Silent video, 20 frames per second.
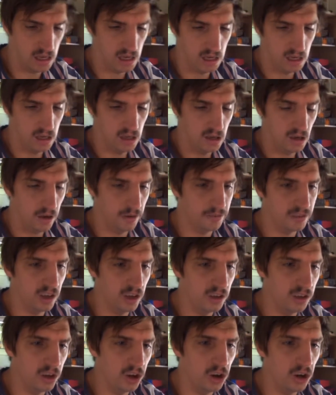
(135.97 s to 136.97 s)
I've got
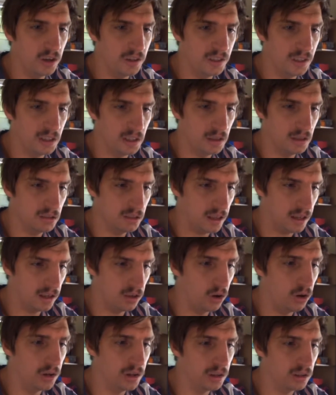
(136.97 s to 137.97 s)
no idea. They
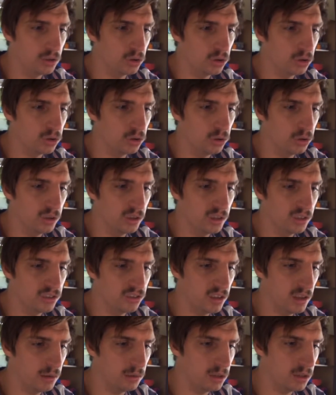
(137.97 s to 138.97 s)
kind of look cool in the
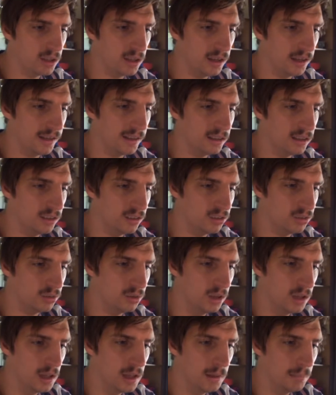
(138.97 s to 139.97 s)
set regardless,
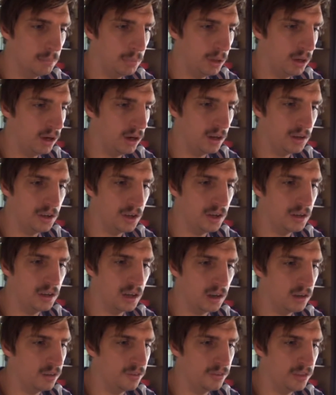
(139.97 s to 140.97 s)
but I don't know
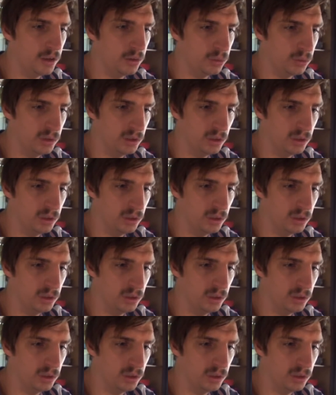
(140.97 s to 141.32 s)
if they're real or